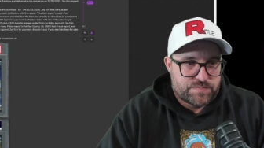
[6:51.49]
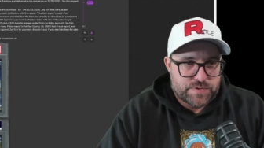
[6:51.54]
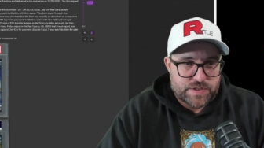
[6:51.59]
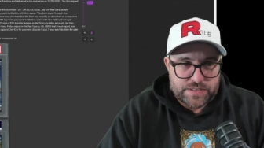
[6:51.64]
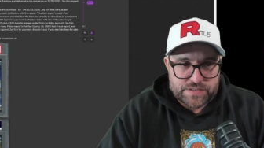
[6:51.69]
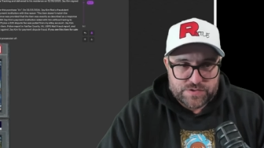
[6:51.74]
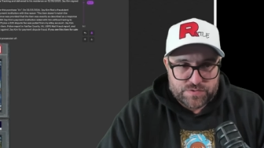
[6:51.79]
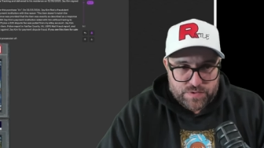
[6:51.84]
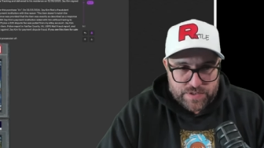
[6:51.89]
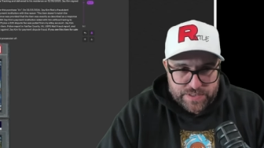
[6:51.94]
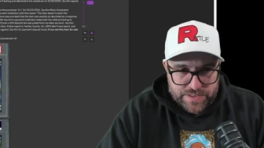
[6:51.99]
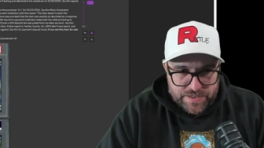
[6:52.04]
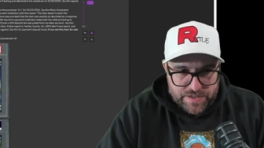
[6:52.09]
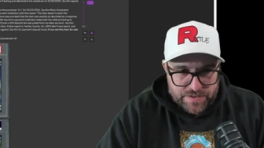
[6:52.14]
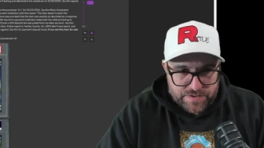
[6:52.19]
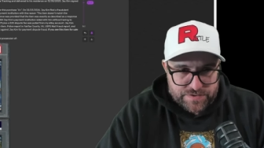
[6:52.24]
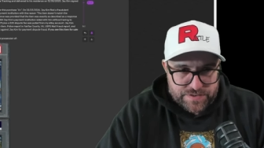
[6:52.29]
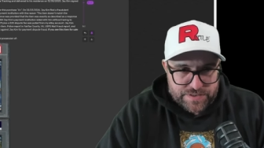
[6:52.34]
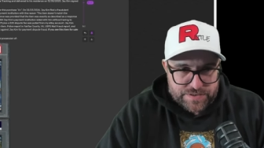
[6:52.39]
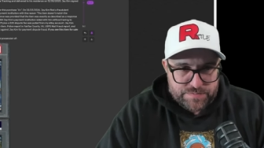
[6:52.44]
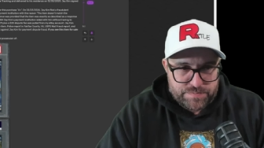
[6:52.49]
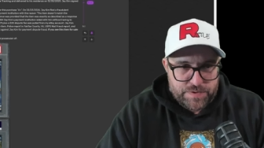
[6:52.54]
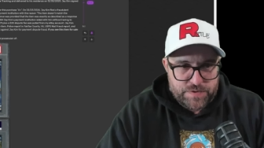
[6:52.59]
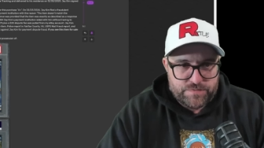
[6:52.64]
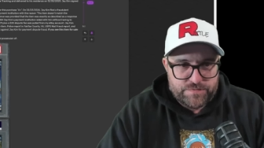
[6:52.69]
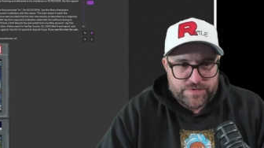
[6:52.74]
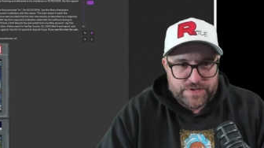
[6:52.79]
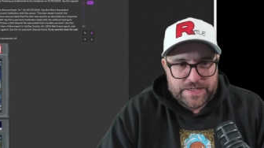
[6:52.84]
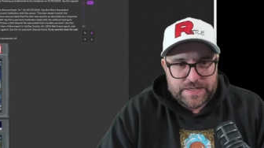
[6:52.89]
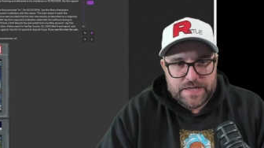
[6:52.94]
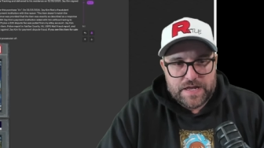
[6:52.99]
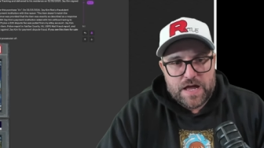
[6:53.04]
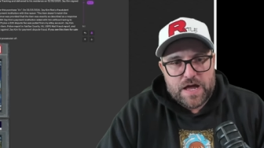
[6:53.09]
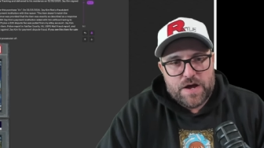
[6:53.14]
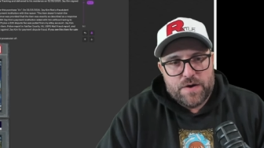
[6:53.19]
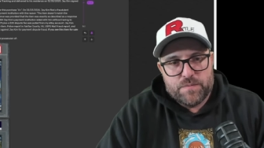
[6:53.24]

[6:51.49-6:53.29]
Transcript: plus $20 dispute fee